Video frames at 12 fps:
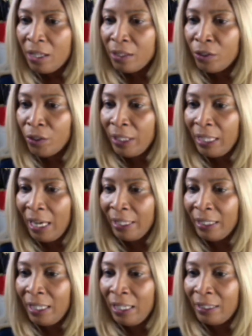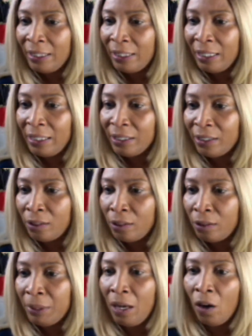Juliana did to
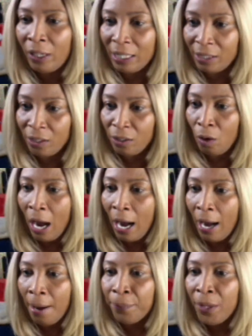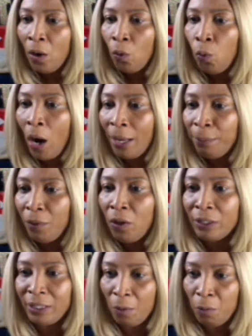me. Okay, so
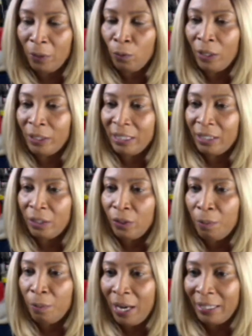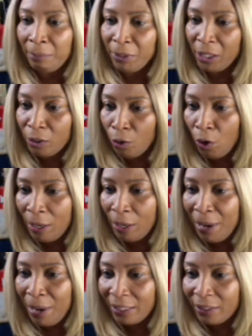someone wanted to know the brand. I'm just scrolling
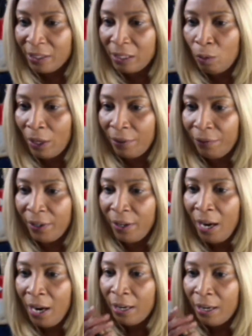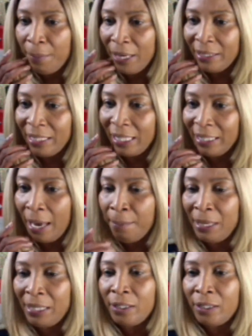back to see whatever comment that I missed.